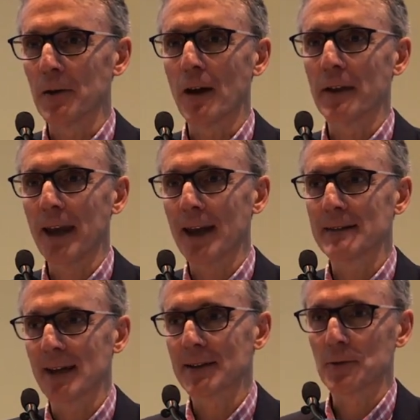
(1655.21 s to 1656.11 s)
You're either
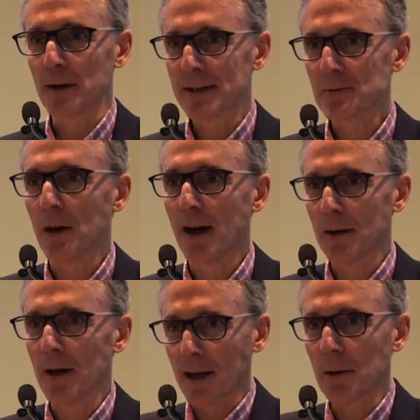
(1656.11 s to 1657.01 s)
XX or
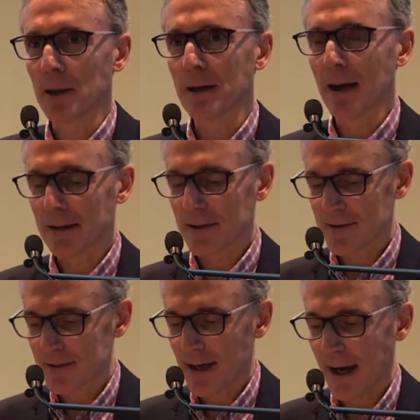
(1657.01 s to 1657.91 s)
XY. Okay, we
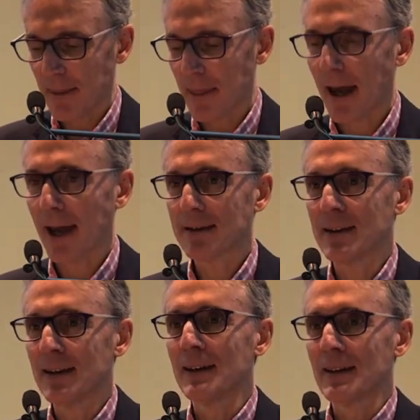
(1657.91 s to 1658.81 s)
understand that.
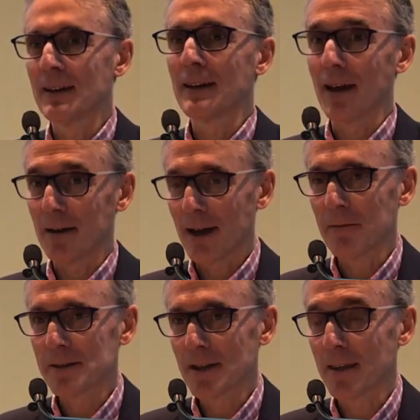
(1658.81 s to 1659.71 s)
Now,
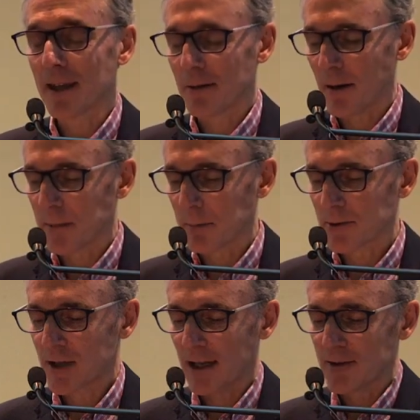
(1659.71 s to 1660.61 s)
having said that, there are people
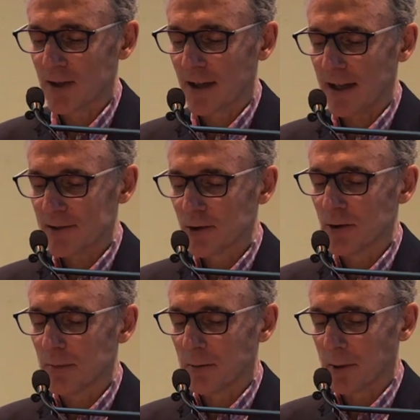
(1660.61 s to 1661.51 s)
challenging that too,
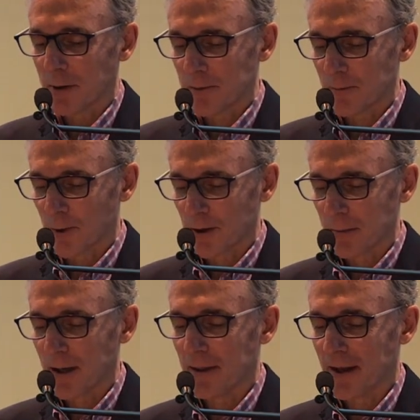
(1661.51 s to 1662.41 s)
but we won't worry
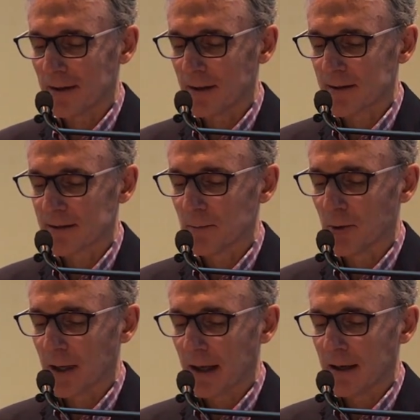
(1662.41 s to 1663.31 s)
about that this
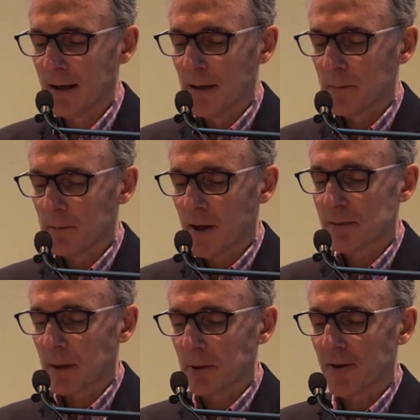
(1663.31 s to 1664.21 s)
morning. But
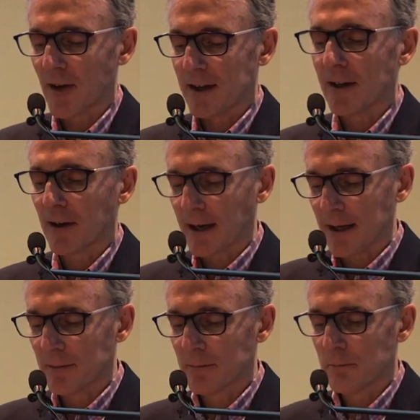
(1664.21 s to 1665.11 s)
most people say, yeah, okay,
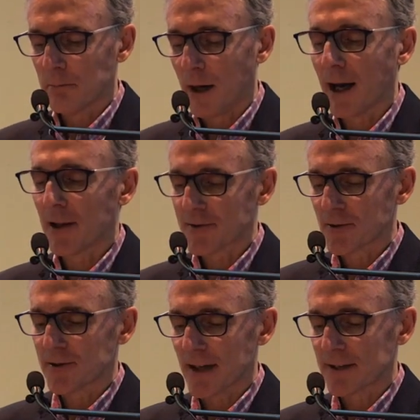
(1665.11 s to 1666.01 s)

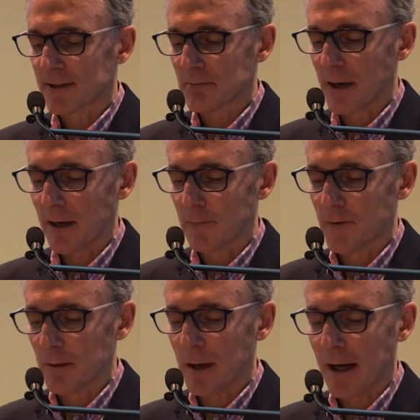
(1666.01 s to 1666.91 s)
biological sex, male and
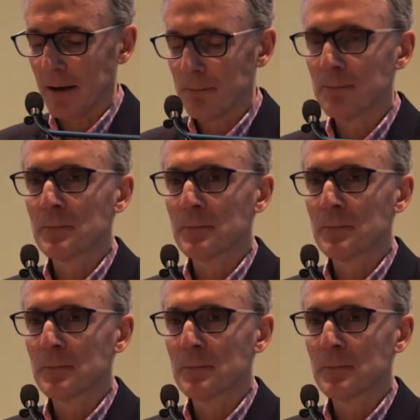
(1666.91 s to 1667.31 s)
female.